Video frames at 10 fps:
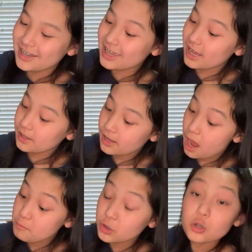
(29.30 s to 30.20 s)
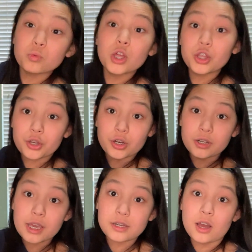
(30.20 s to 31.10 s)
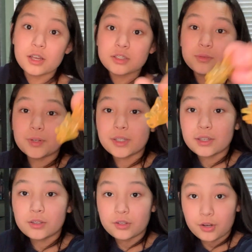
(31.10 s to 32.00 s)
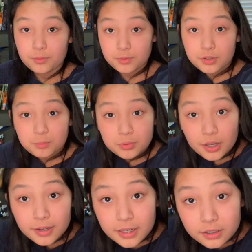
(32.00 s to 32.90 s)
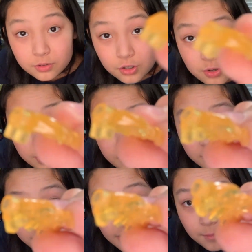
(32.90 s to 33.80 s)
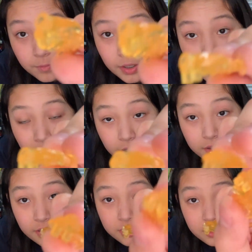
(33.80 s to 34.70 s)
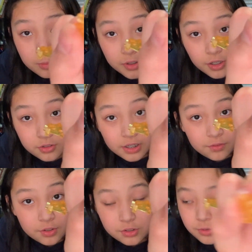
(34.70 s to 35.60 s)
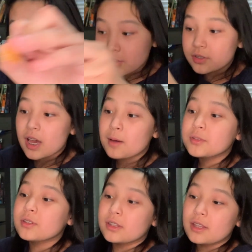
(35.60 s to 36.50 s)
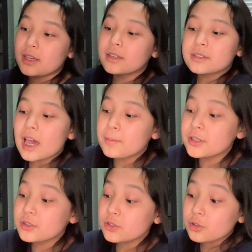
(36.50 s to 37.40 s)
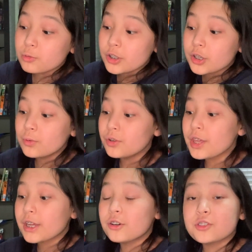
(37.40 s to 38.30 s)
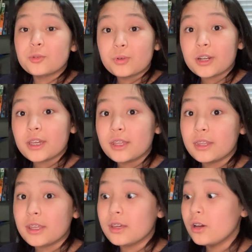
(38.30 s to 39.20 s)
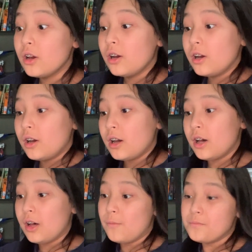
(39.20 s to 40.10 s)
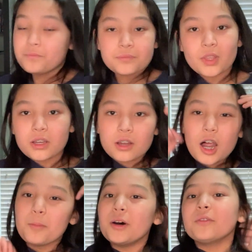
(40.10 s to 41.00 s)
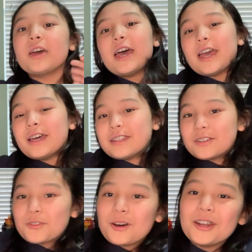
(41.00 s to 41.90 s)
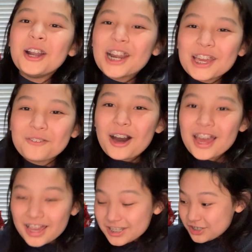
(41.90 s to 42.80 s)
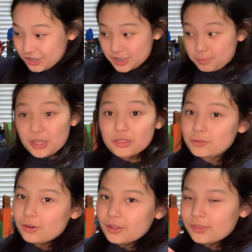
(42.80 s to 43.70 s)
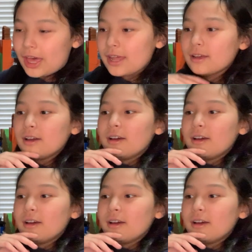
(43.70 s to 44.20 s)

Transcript: Yeah, I mean, they're really good and awesome, and they, plug in using the same things too, but they also have those two extra tabs so that they can tab in. So they're really cool. They can also work in the car mode, and if you're wondering why I just sped through all of that,